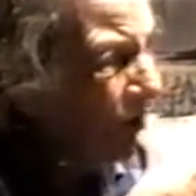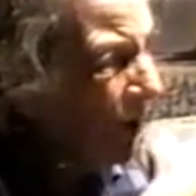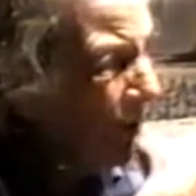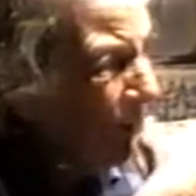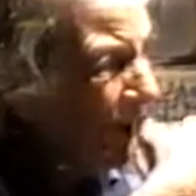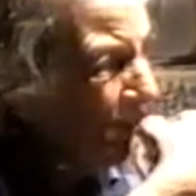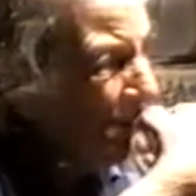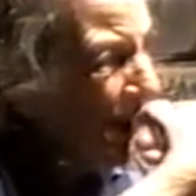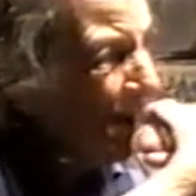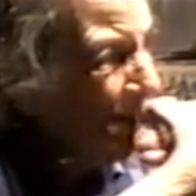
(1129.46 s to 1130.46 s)
thumb in
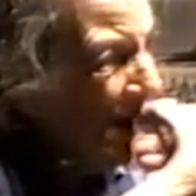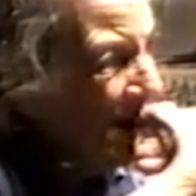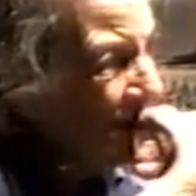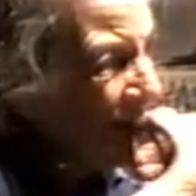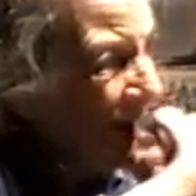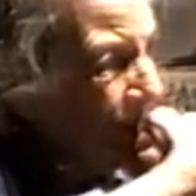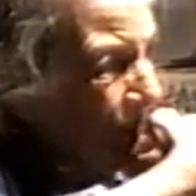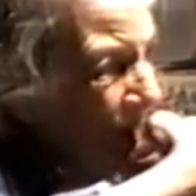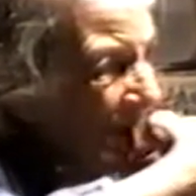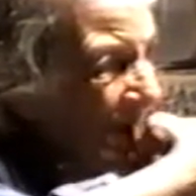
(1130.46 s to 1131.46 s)
my mouth that
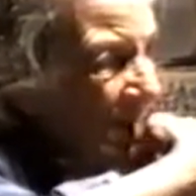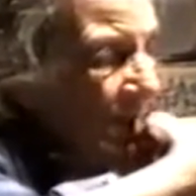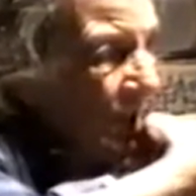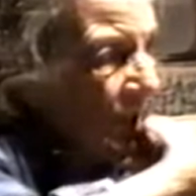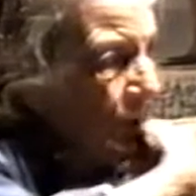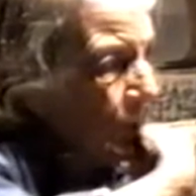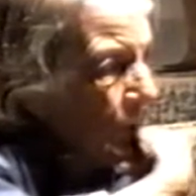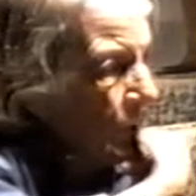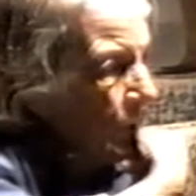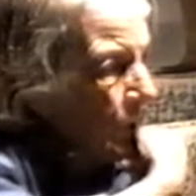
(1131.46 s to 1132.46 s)
way and just
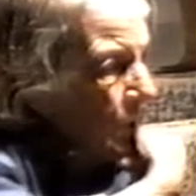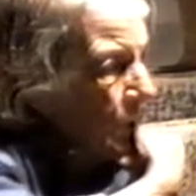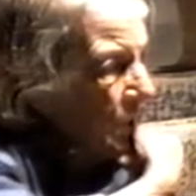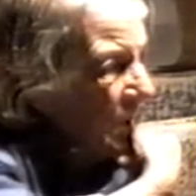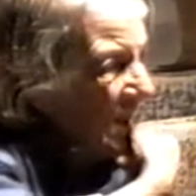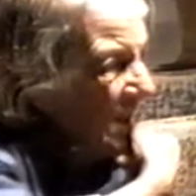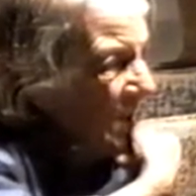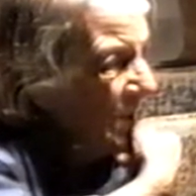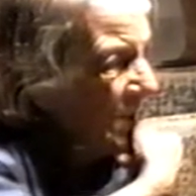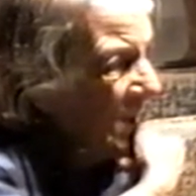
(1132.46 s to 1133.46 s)
rolled
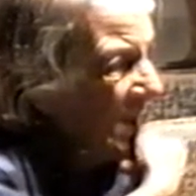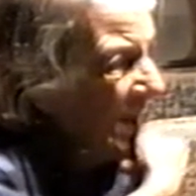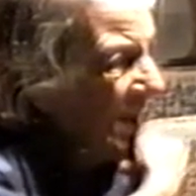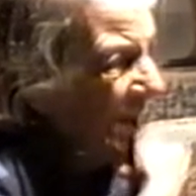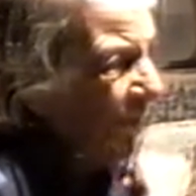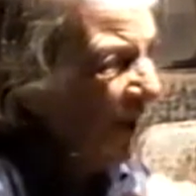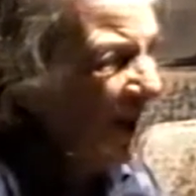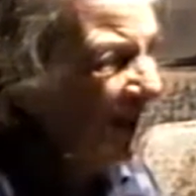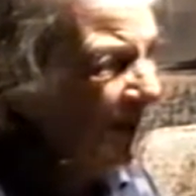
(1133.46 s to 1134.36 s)
down. If I